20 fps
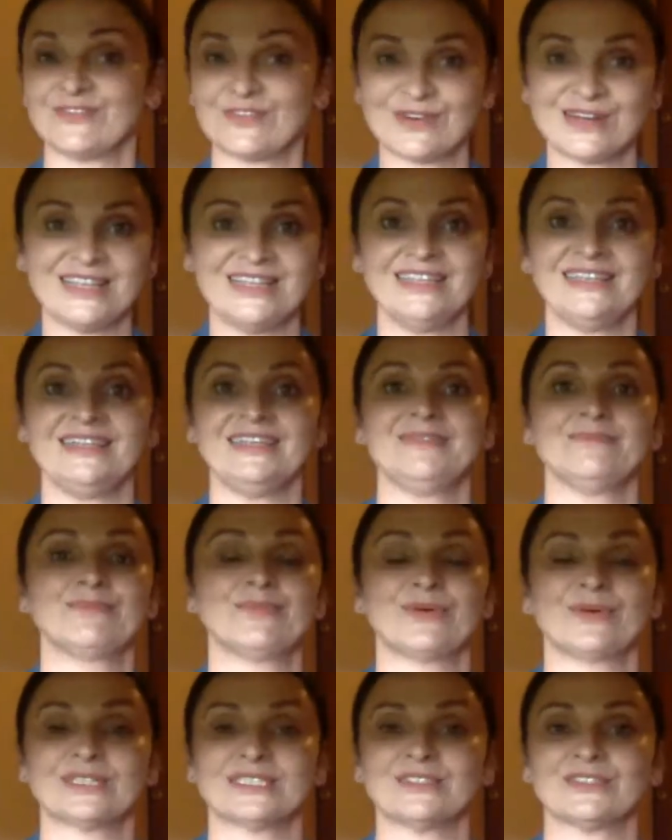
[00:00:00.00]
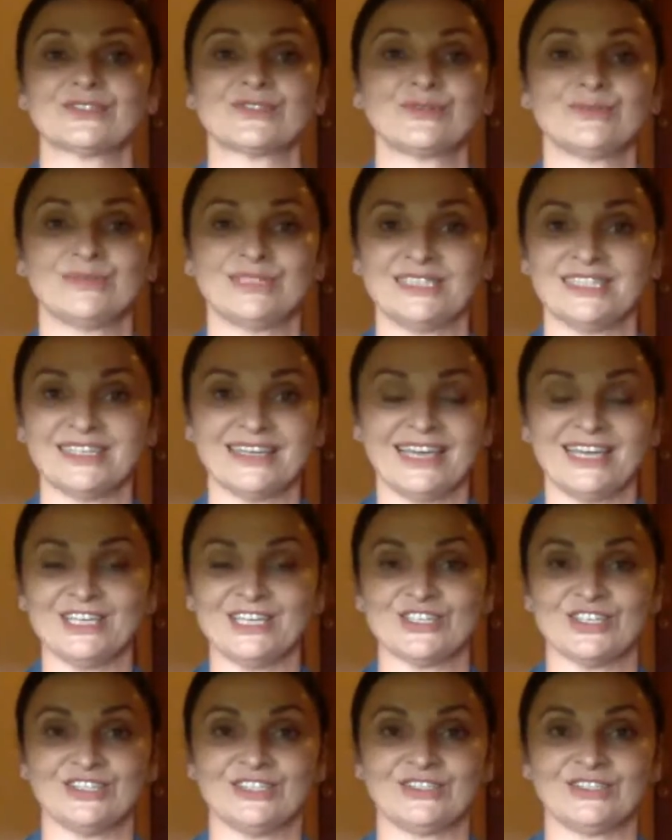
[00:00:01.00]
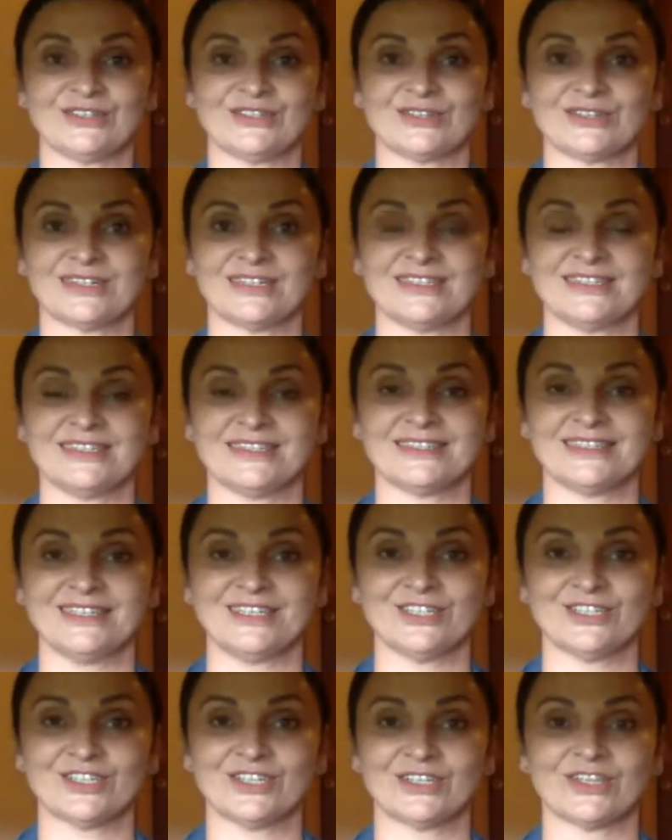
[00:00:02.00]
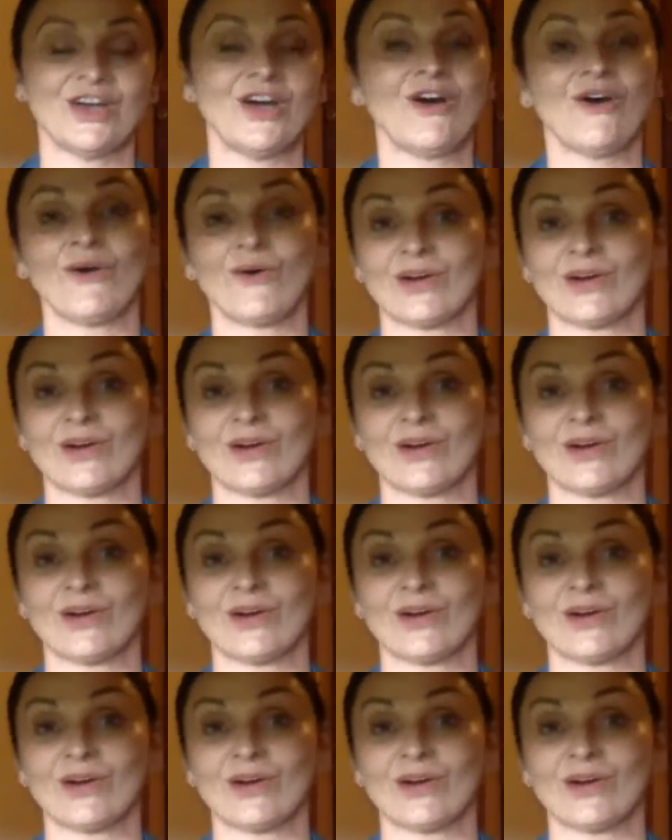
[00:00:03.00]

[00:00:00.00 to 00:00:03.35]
really important communication in your organization,